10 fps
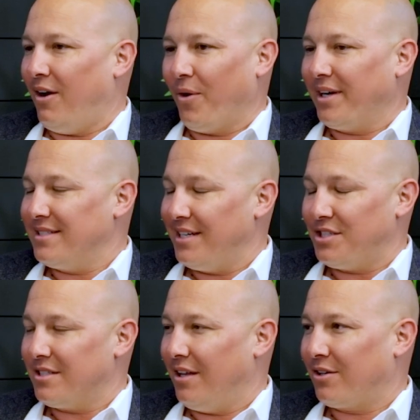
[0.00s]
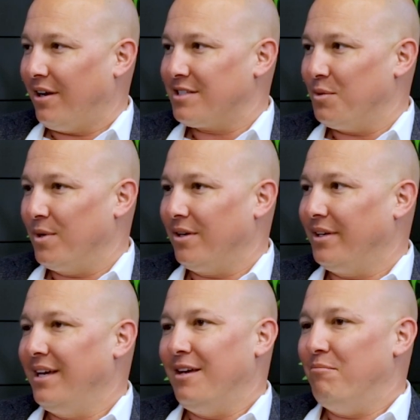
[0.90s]
organizations all across the
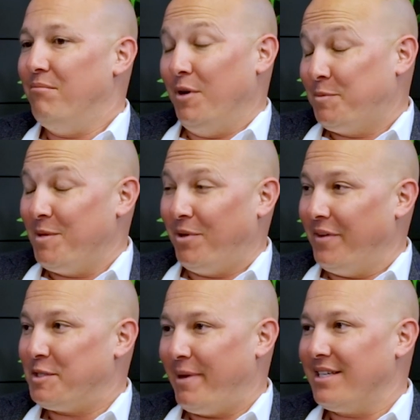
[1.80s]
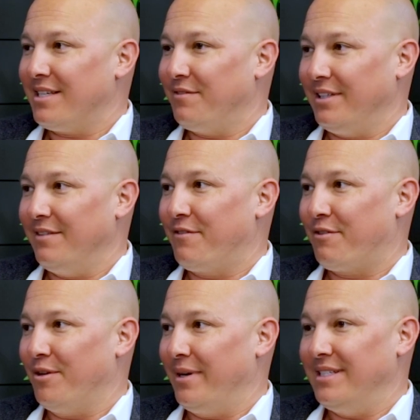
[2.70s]
world, most people in the space have lived
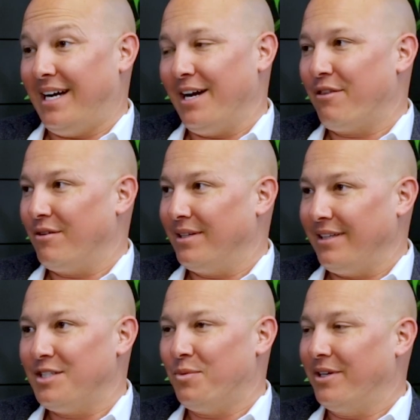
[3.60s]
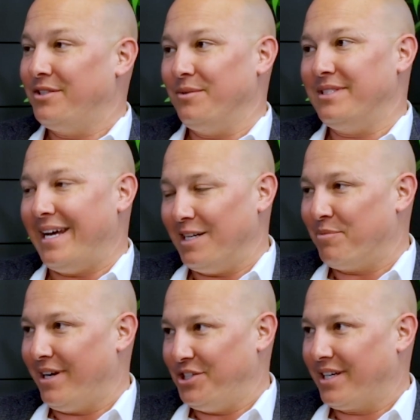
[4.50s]
through and died through at least one or two data
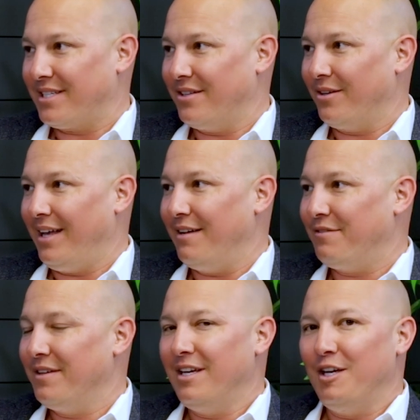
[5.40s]
projects in their life.